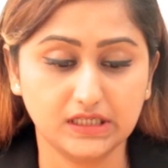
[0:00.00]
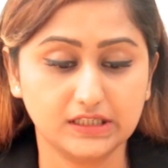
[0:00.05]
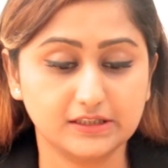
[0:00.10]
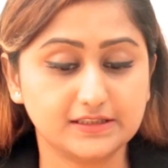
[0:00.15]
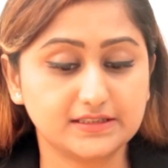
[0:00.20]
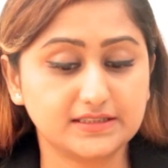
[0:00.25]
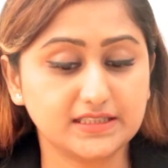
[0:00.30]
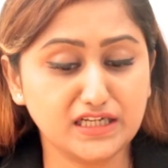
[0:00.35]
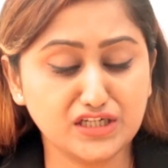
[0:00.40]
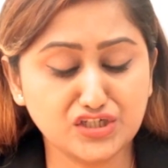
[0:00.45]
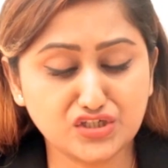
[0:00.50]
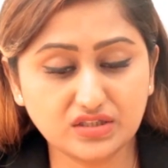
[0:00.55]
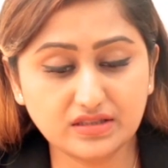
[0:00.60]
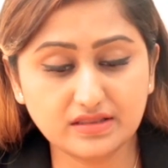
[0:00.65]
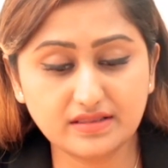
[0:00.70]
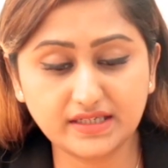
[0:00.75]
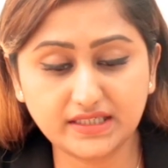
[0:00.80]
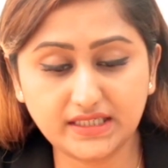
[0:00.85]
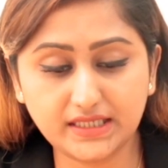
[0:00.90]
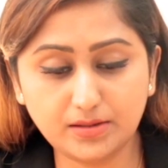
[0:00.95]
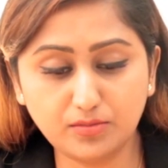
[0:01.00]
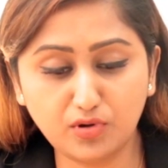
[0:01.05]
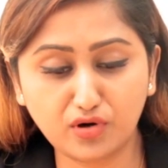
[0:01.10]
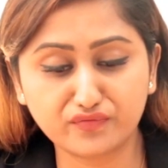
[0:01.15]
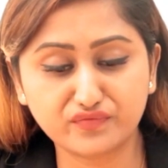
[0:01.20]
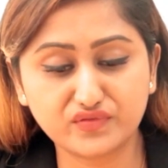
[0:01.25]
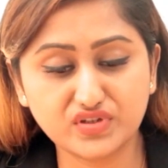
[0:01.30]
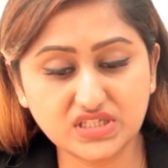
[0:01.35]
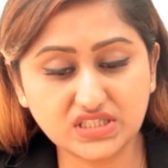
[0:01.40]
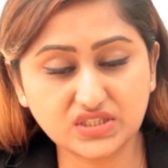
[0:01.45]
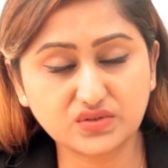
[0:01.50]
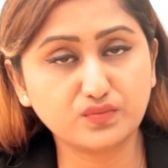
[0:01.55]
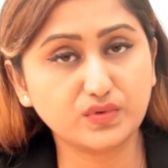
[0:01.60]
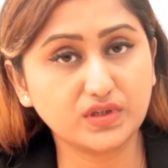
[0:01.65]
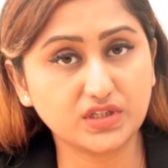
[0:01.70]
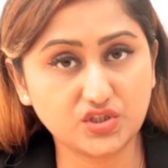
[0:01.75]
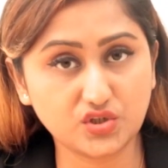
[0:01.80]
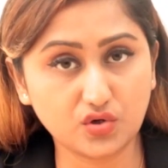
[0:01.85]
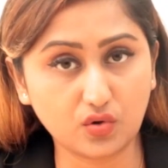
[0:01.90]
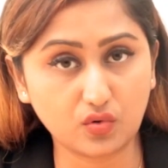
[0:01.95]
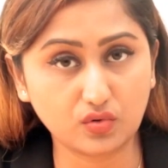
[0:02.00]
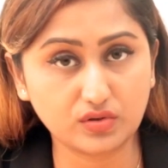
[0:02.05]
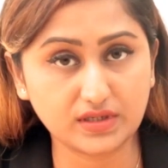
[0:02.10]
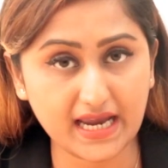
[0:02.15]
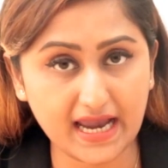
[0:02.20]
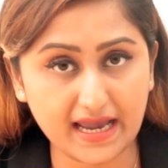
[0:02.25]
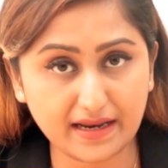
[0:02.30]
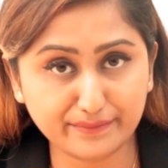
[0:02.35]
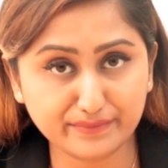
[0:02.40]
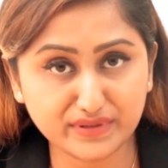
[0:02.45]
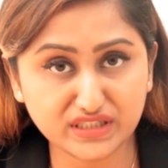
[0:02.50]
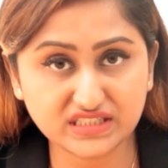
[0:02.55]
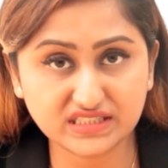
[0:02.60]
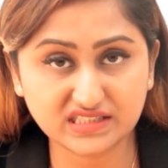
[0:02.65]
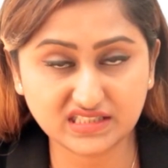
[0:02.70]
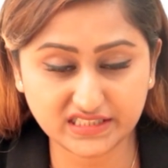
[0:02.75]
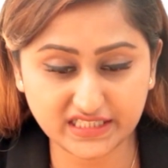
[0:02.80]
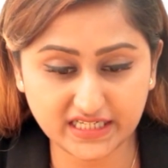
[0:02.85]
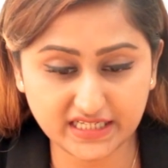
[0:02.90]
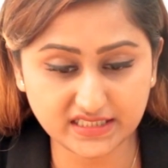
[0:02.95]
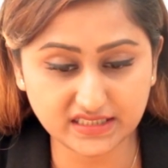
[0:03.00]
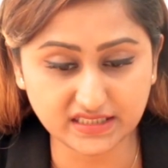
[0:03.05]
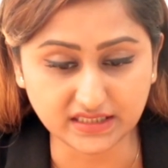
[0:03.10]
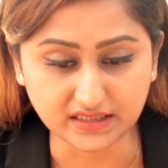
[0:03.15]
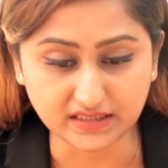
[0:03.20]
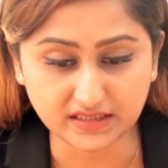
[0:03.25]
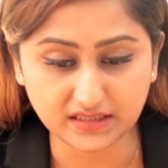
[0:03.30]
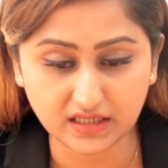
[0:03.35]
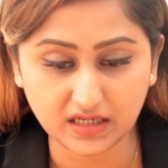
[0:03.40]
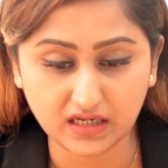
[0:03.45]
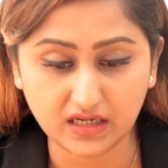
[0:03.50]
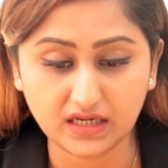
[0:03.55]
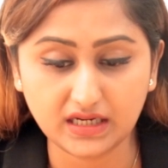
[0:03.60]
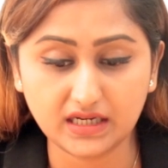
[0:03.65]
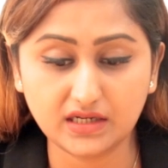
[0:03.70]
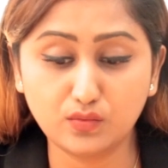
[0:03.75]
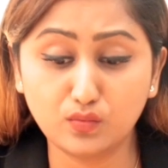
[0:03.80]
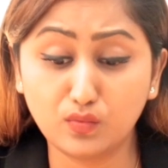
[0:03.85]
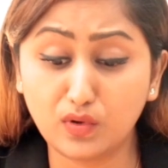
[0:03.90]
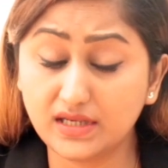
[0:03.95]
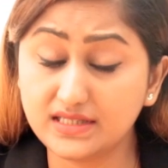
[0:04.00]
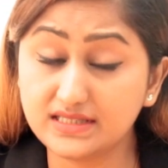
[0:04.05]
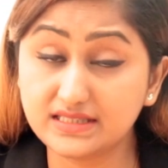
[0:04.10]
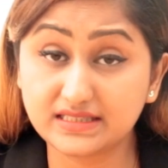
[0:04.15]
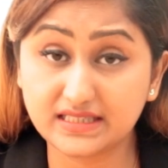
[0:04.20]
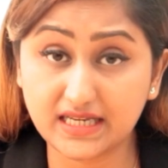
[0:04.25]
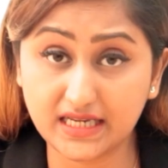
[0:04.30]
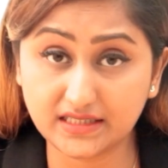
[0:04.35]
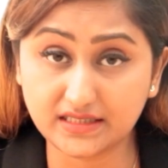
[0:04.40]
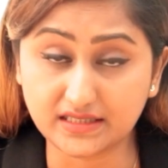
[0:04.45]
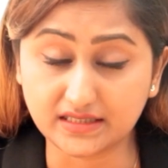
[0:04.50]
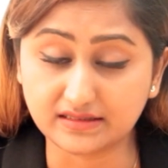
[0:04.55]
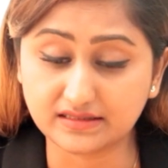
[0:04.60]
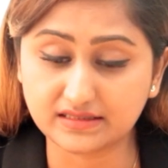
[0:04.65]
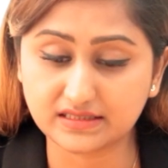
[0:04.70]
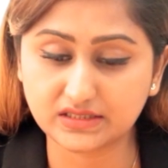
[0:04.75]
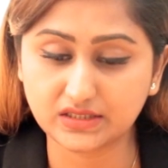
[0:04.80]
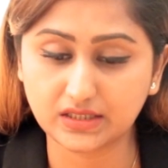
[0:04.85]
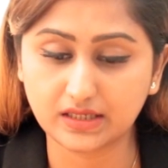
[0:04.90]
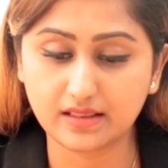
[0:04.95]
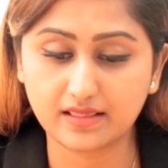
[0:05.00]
The central theme of this video can be stated in one sentence,